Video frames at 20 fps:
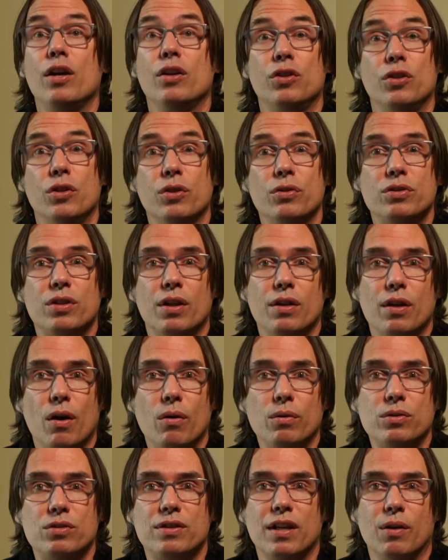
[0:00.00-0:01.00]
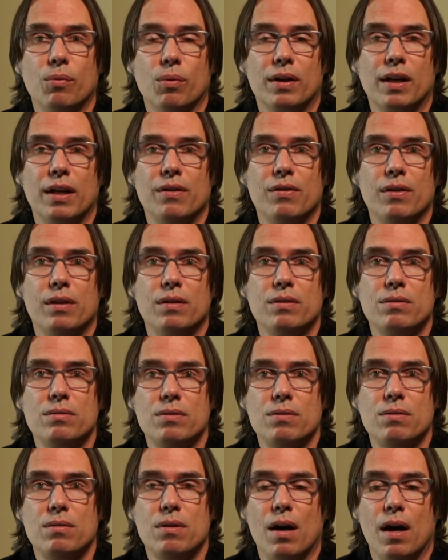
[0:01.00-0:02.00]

Use the notes that were given